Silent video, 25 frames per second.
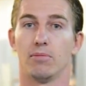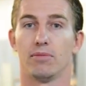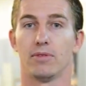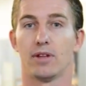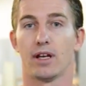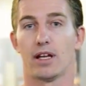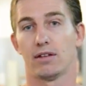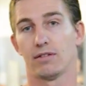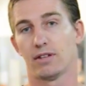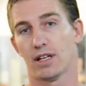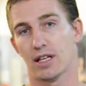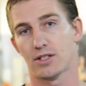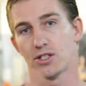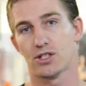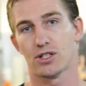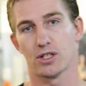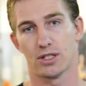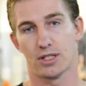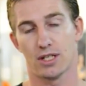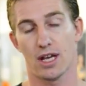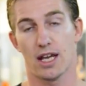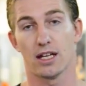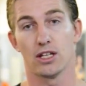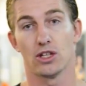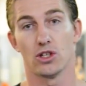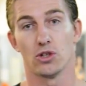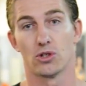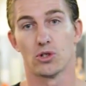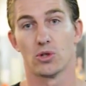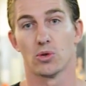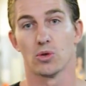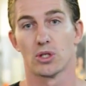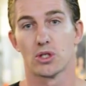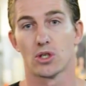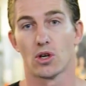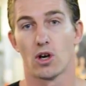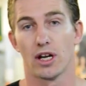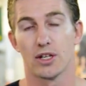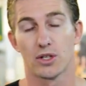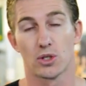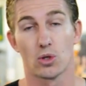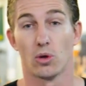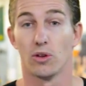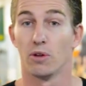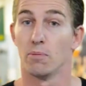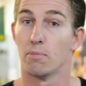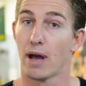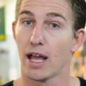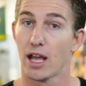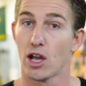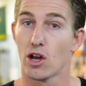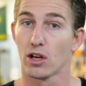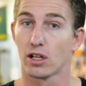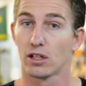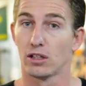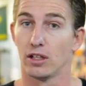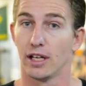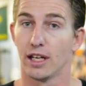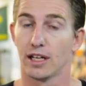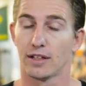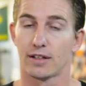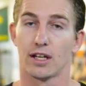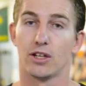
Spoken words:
That's just taking you to a site. It's called the Mayo Clinic.